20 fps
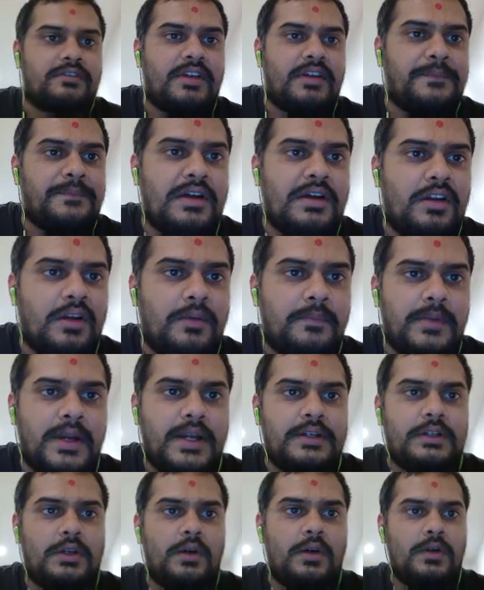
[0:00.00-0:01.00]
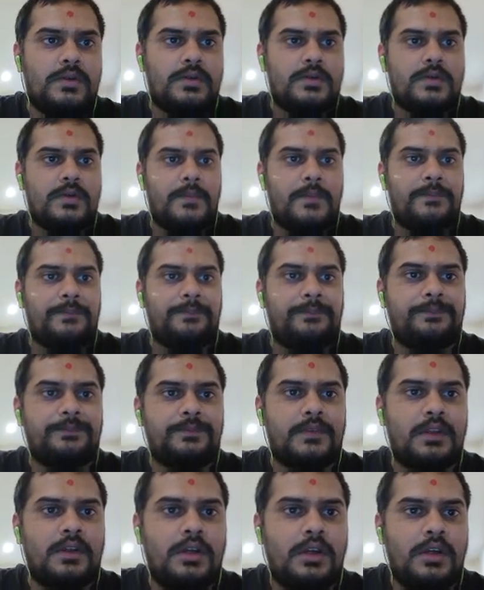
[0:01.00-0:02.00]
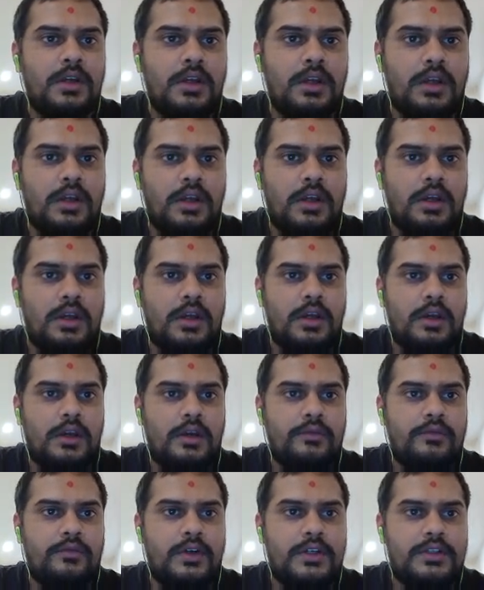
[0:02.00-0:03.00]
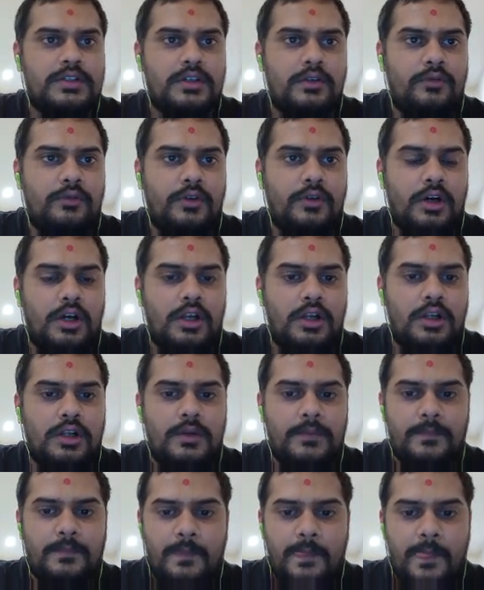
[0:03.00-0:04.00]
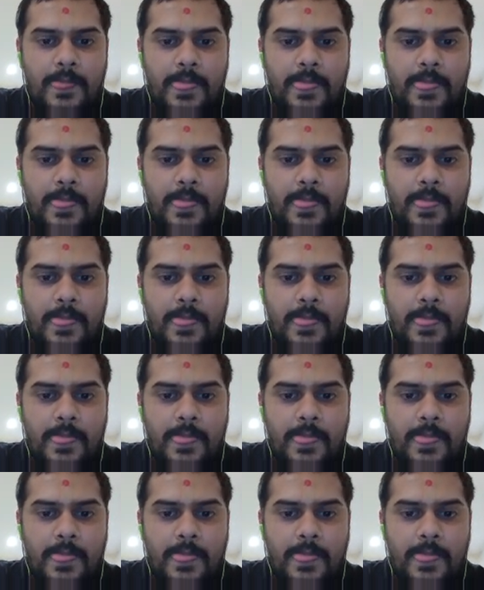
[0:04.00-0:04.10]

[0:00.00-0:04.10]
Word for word: web development course uh, first of all